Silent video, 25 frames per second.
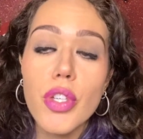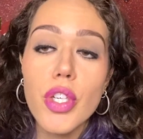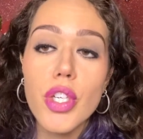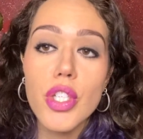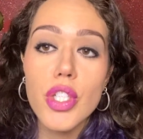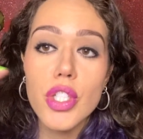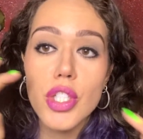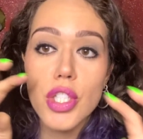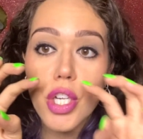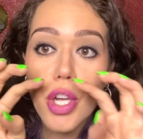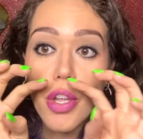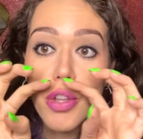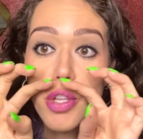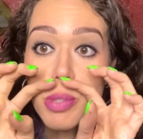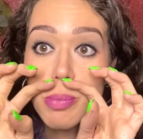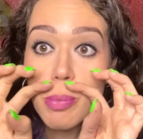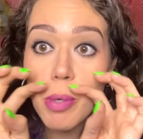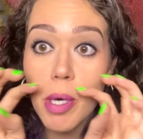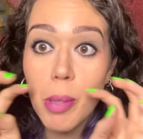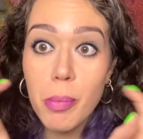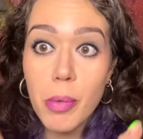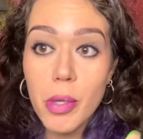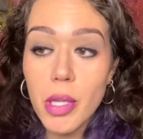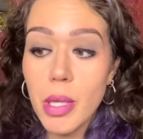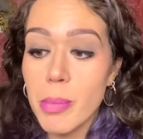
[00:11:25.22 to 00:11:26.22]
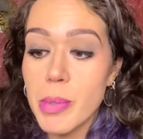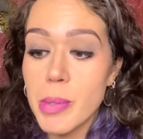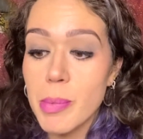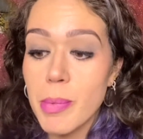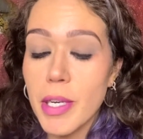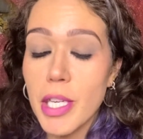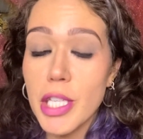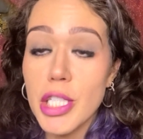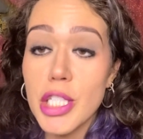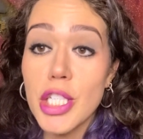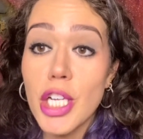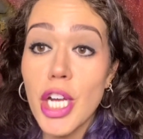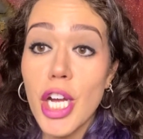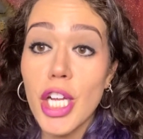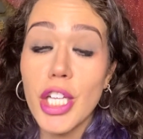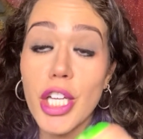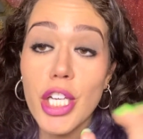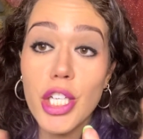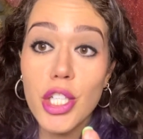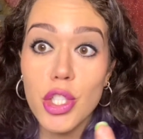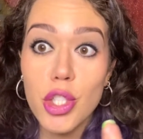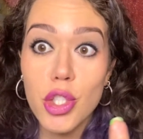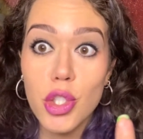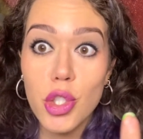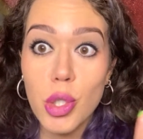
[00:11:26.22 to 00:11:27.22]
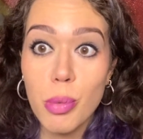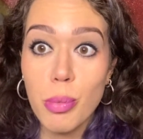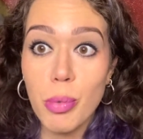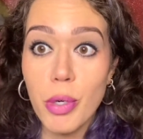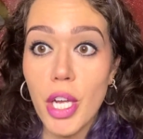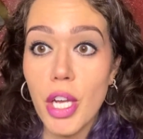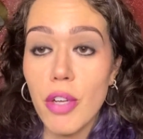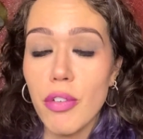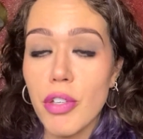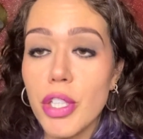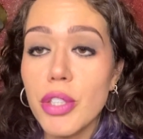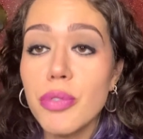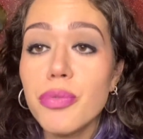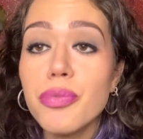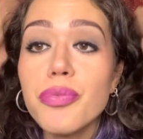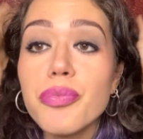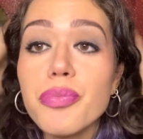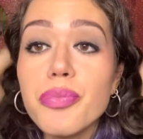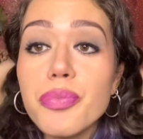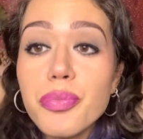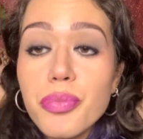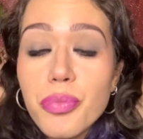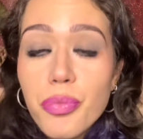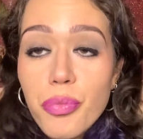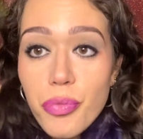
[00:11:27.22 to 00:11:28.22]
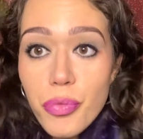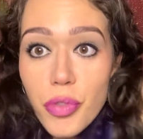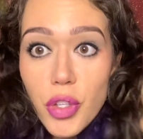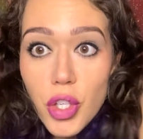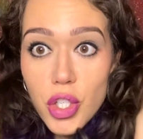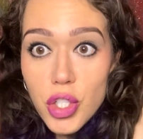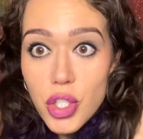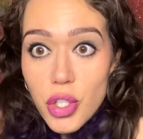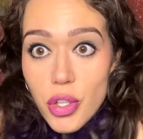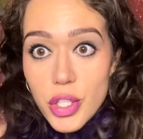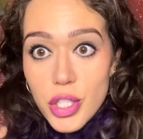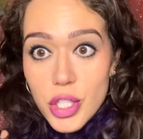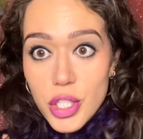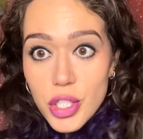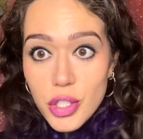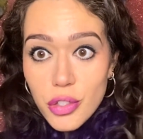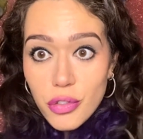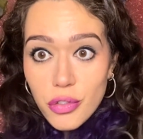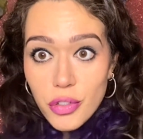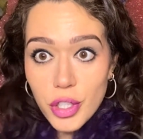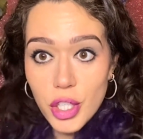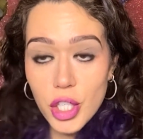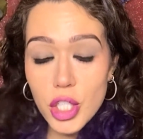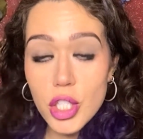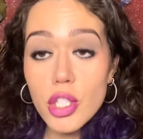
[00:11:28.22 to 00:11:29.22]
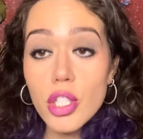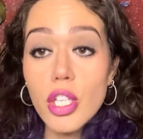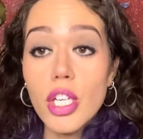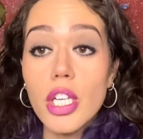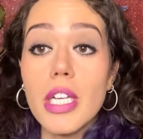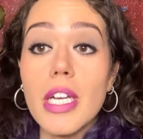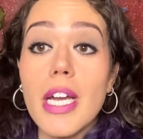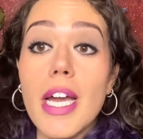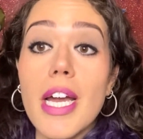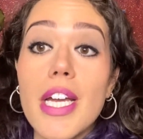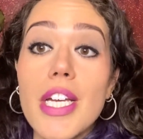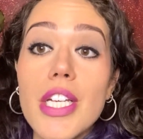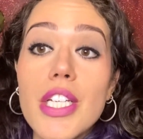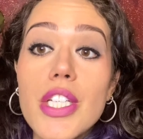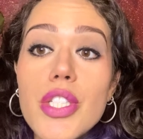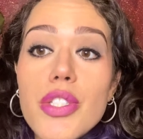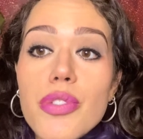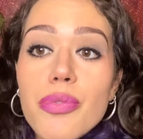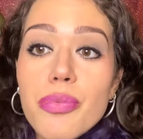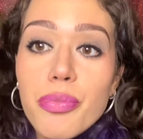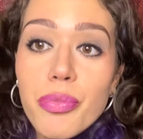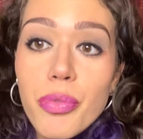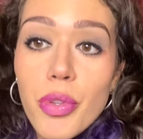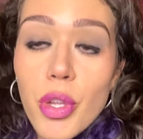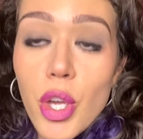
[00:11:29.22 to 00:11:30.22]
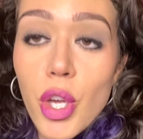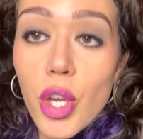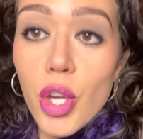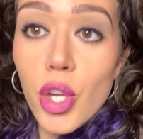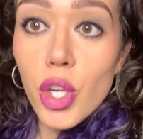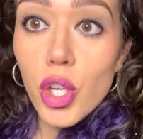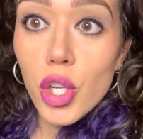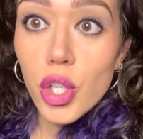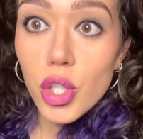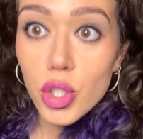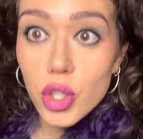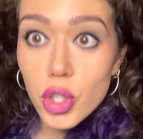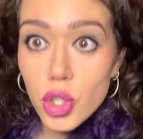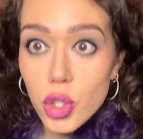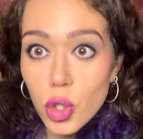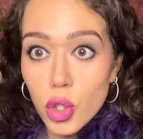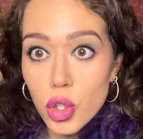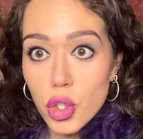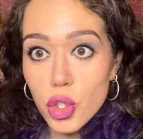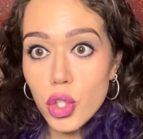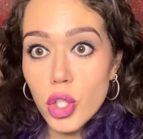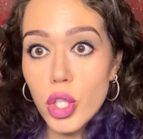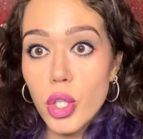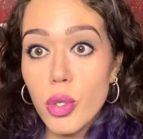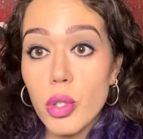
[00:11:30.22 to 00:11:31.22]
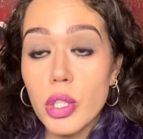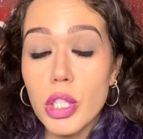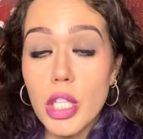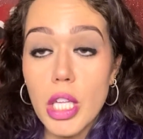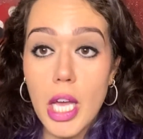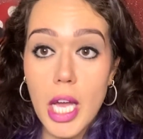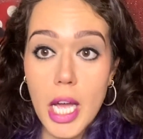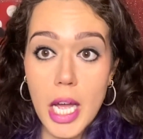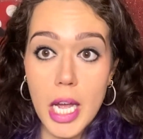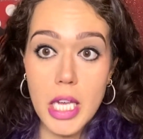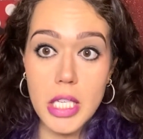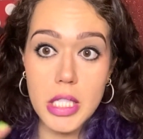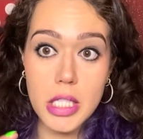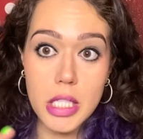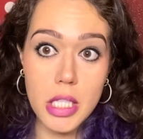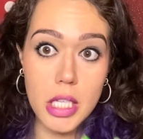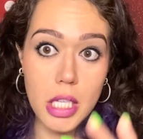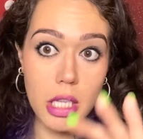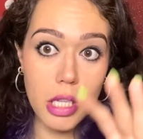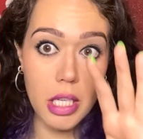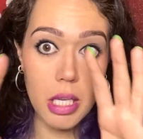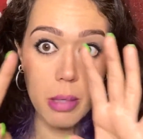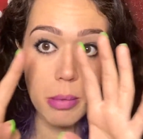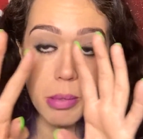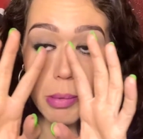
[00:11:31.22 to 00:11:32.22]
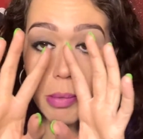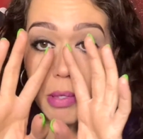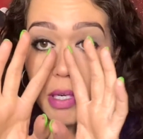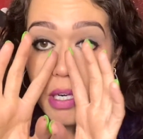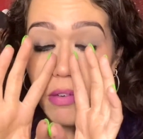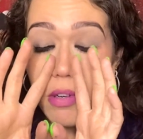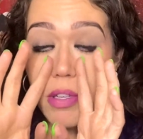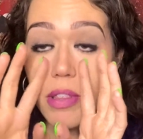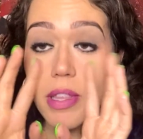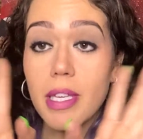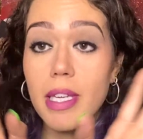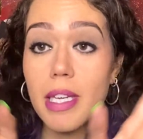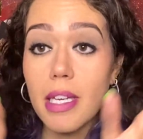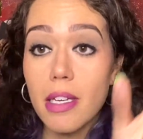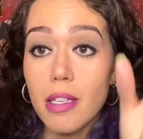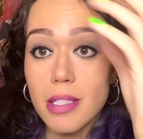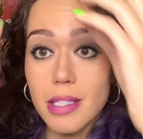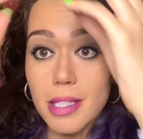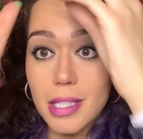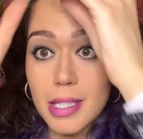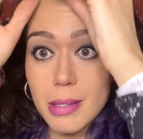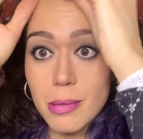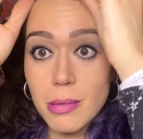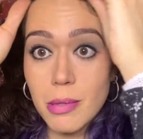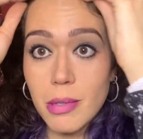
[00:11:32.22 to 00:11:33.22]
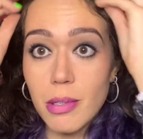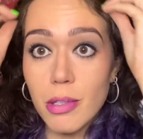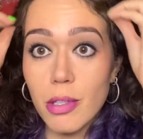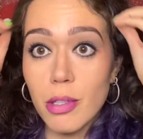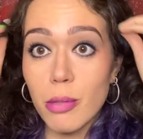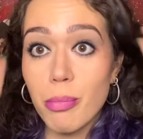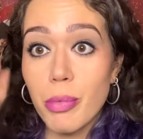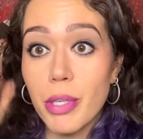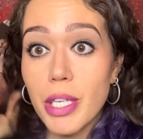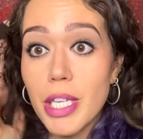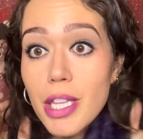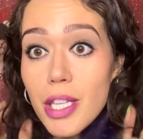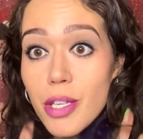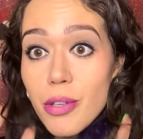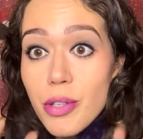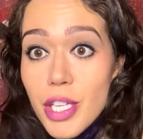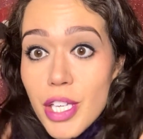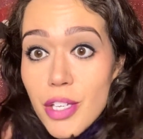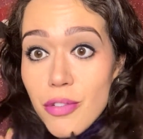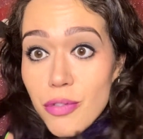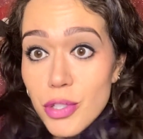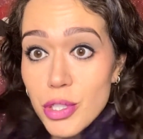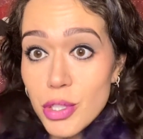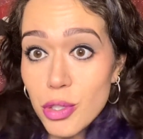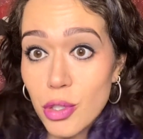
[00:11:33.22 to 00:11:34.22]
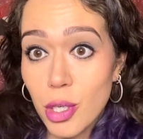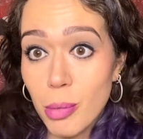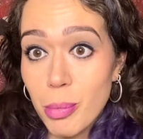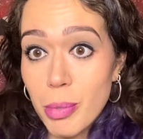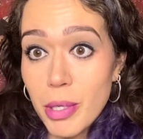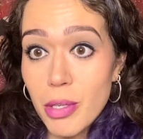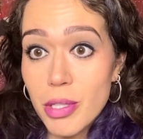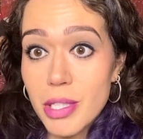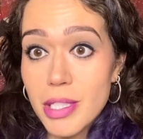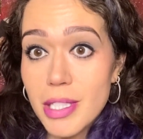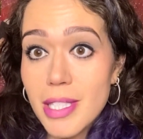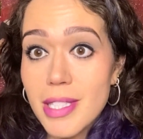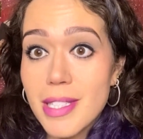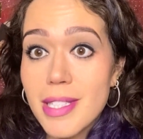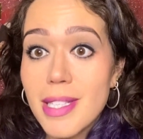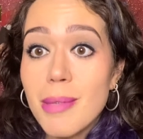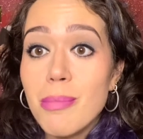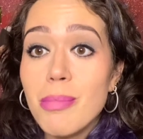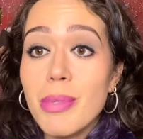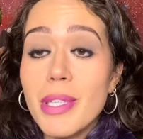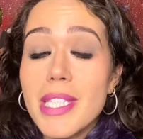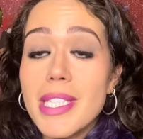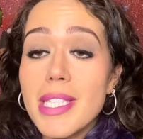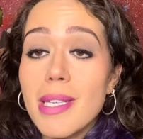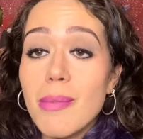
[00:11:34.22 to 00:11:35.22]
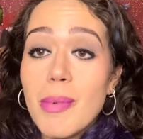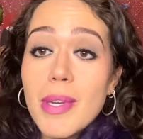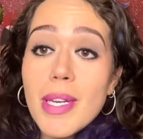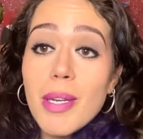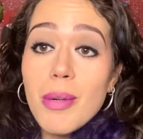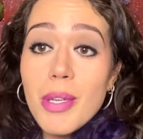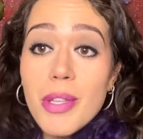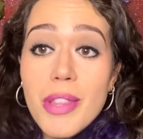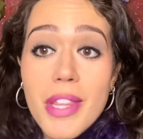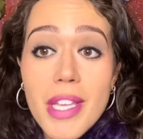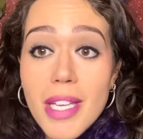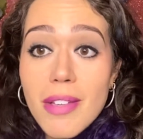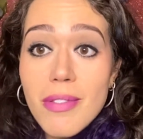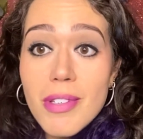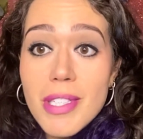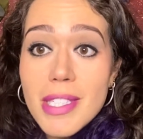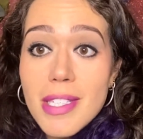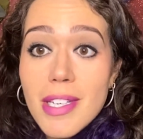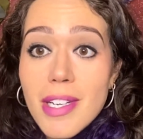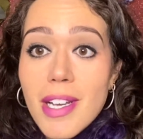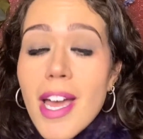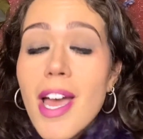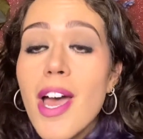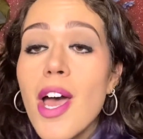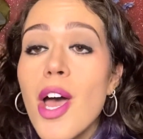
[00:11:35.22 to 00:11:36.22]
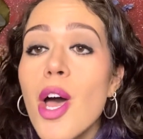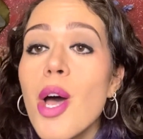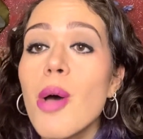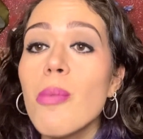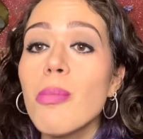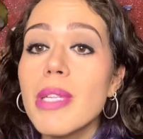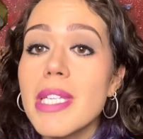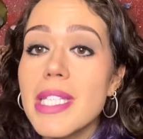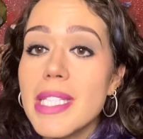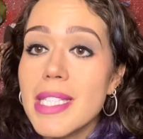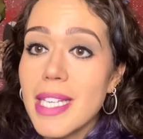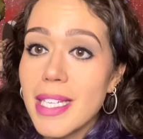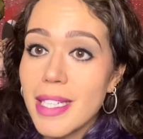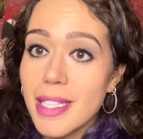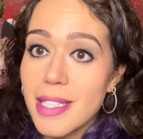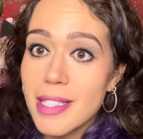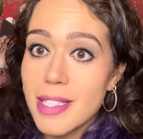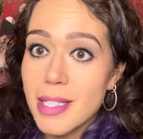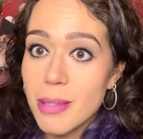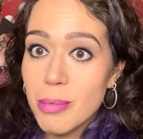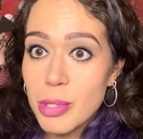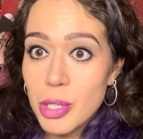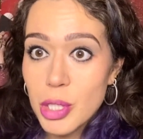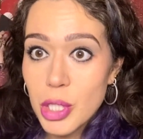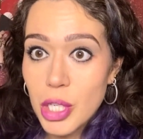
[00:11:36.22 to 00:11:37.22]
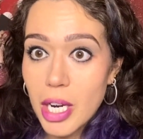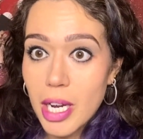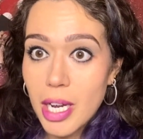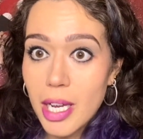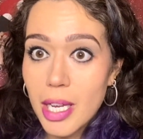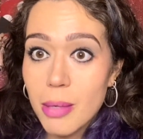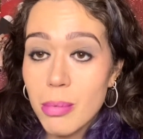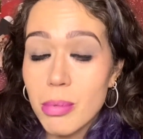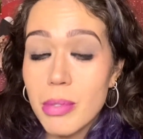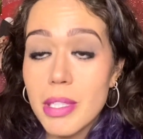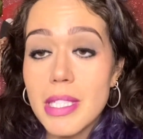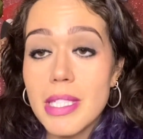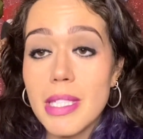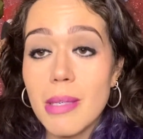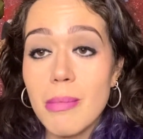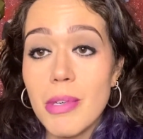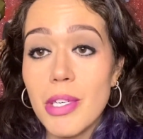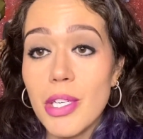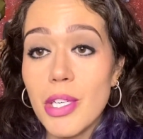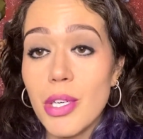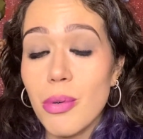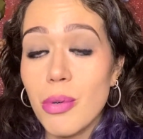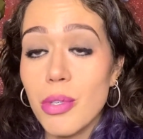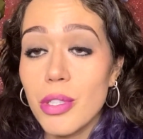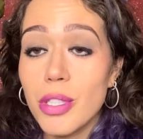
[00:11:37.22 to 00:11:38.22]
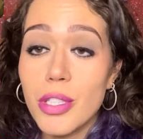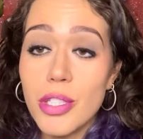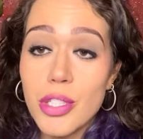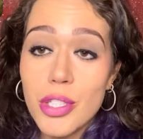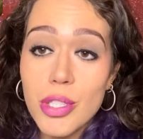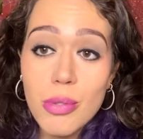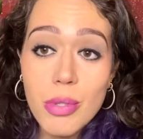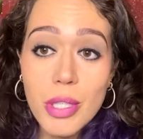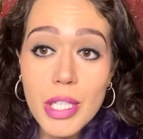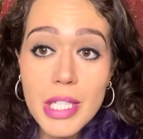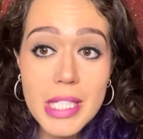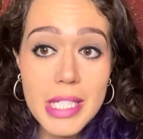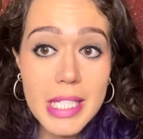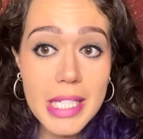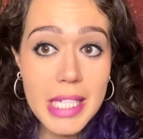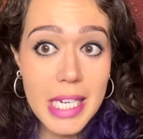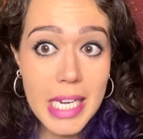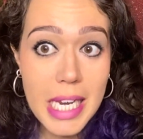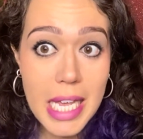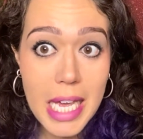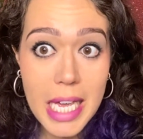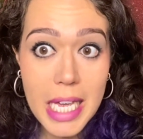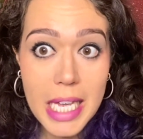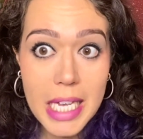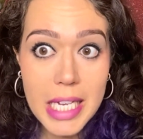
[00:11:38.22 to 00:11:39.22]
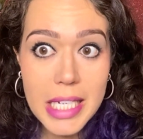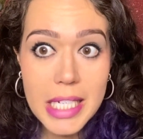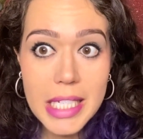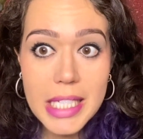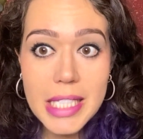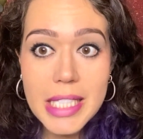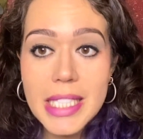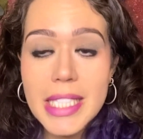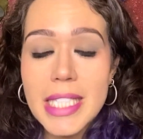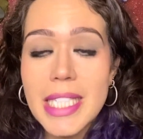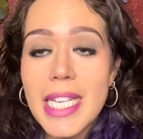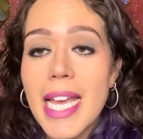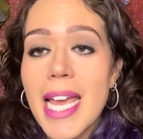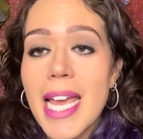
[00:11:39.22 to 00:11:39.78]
So now there's purple lips, but it's not like super heavy. So this is the finished look, guys. Sultry with the eyes and the lips, but everything else is pretty low key for Scorpio season. Please let me know what you think of this look. Please like and subscribe. Please let me know what looks you want to see next.